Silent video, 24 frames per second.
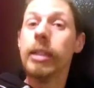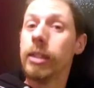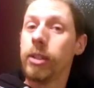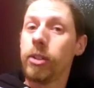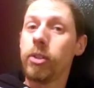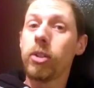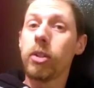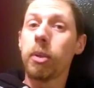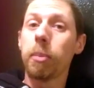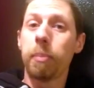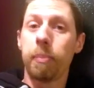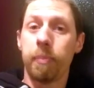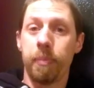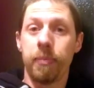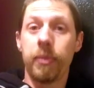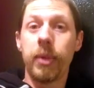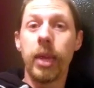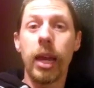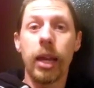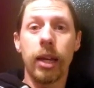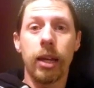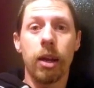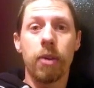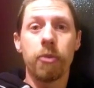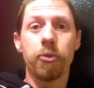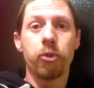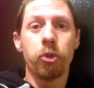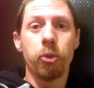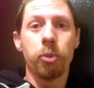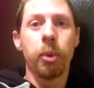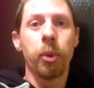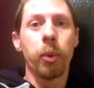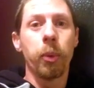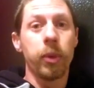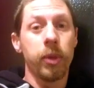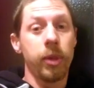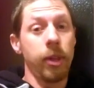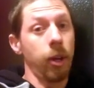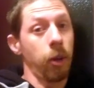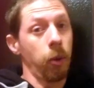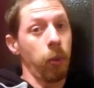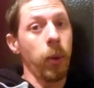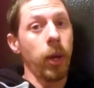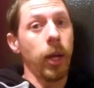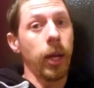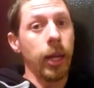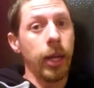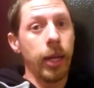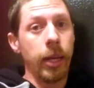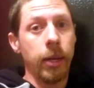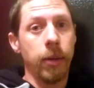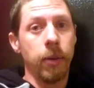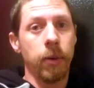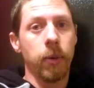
So get comfortable with that quickly,